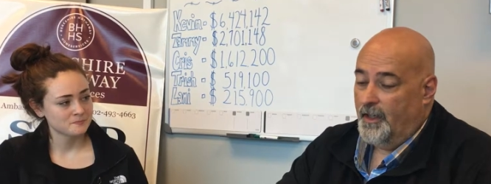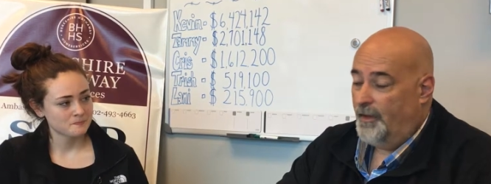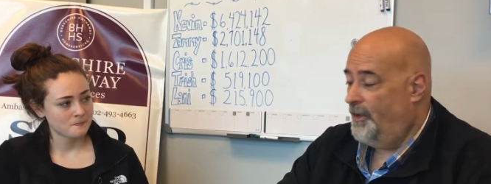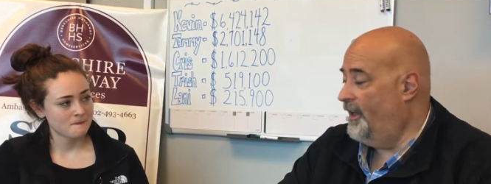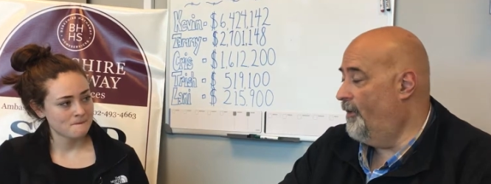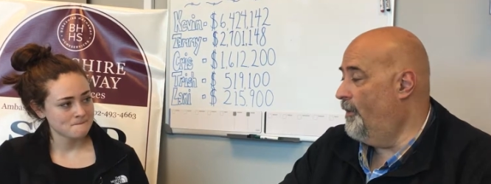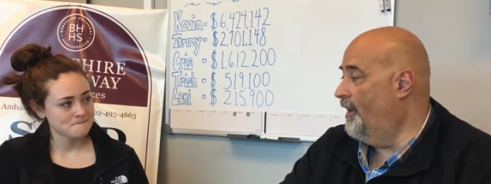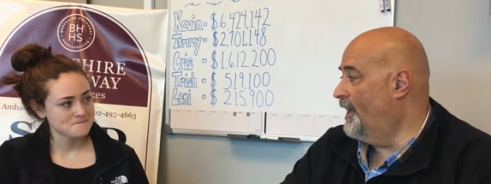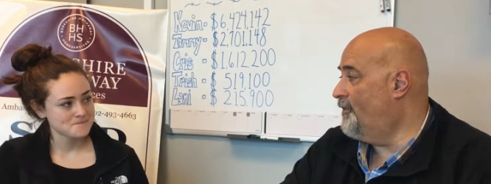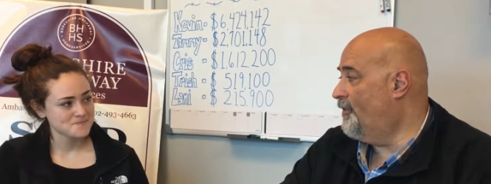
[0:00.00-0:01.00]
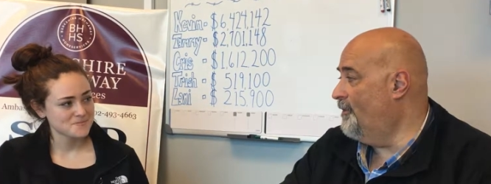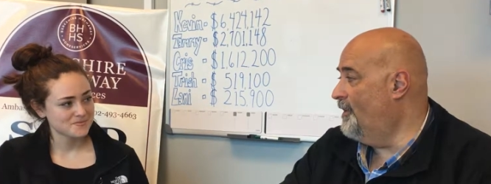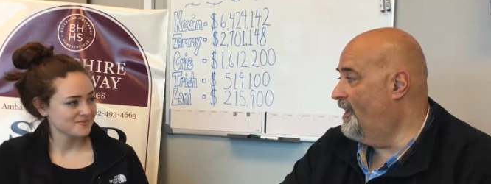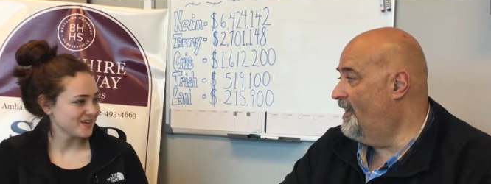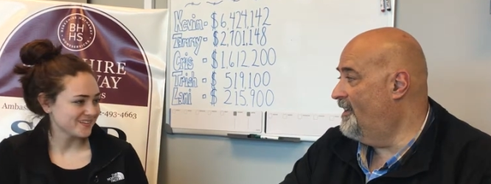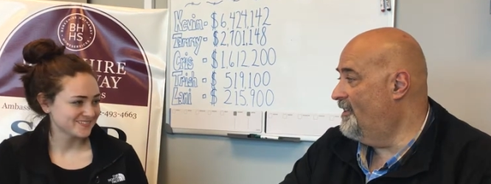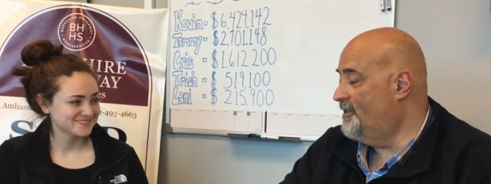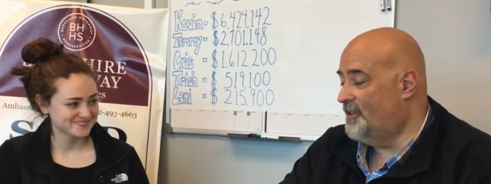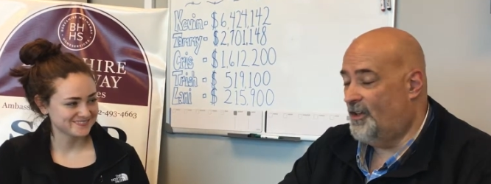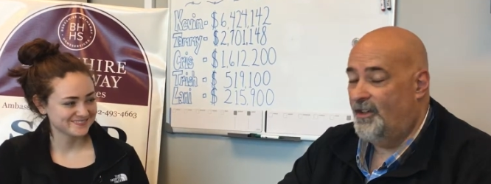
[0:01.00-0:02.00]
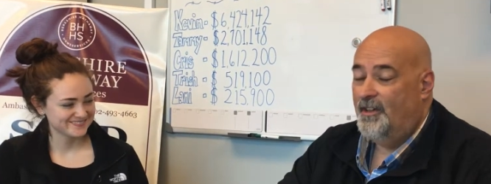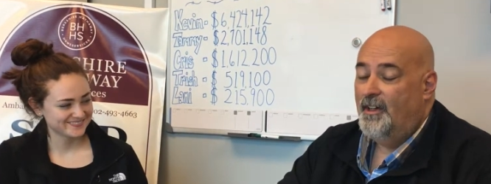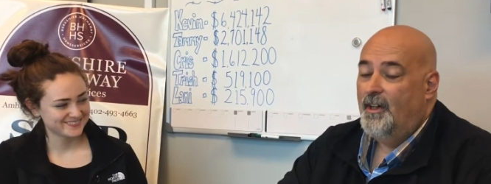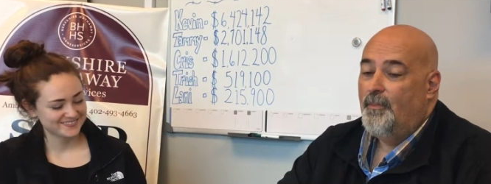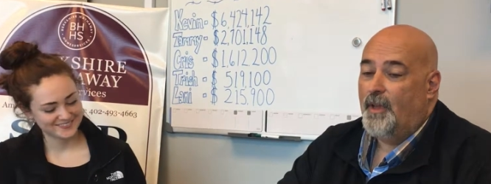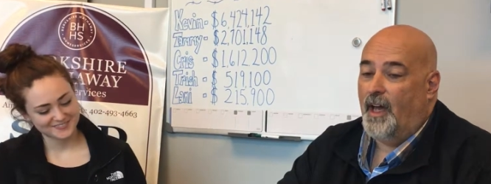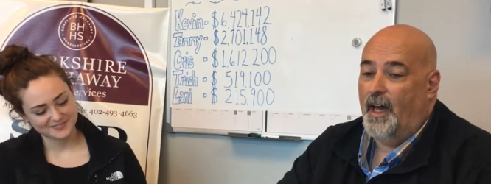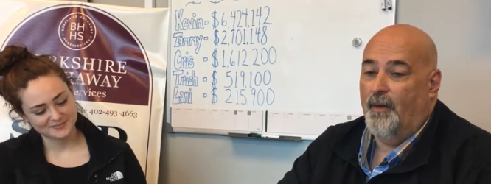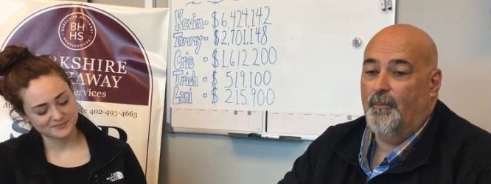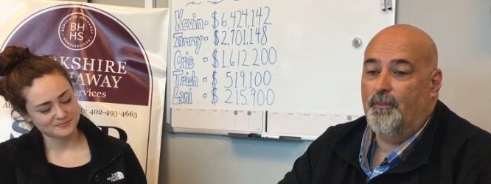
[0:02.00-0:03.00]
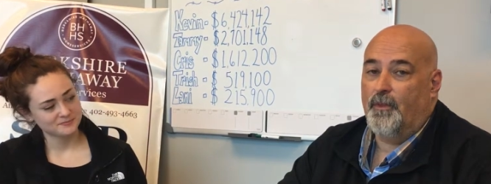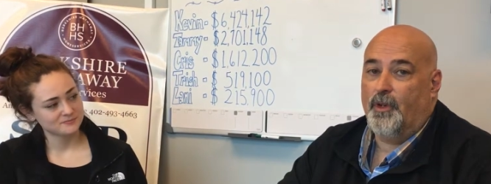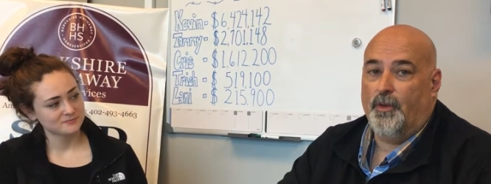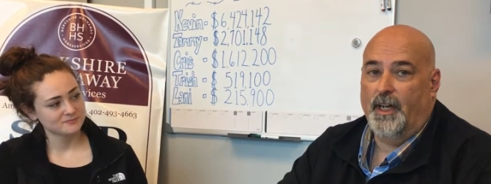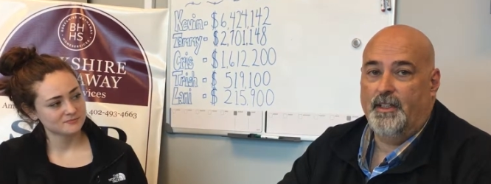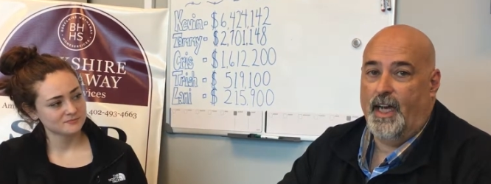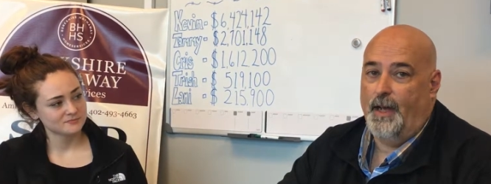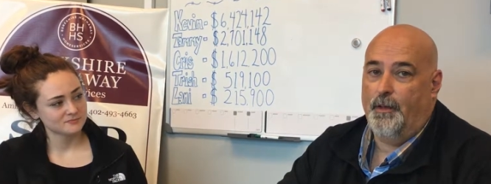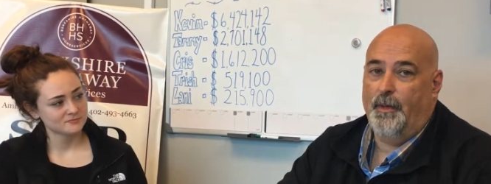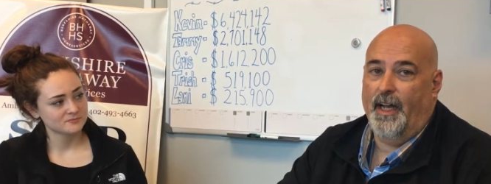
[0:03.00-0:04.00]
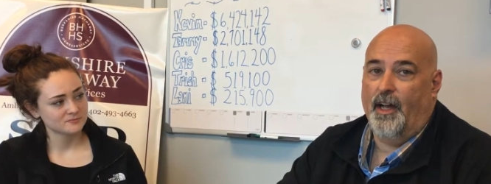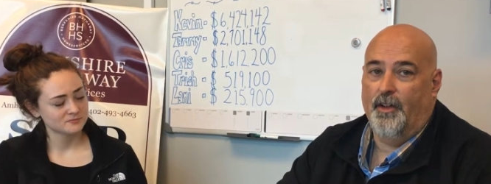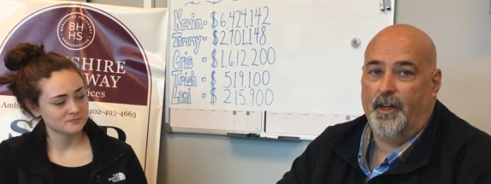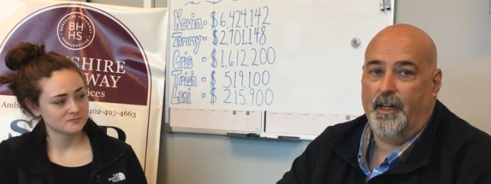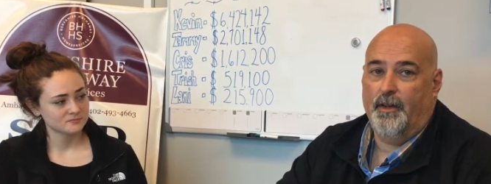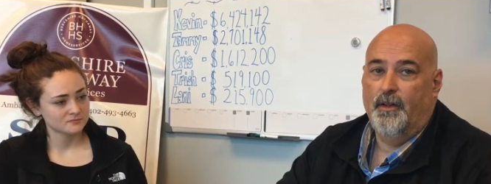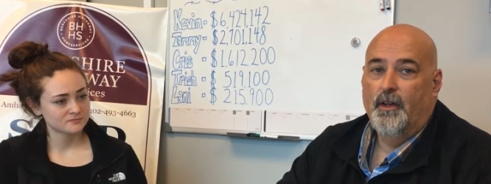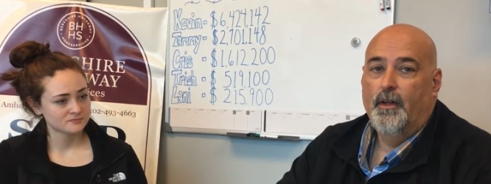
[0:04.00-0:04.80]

Speaker 1: I mean, everybody likes free money, yeah. so um, great time to be out looking.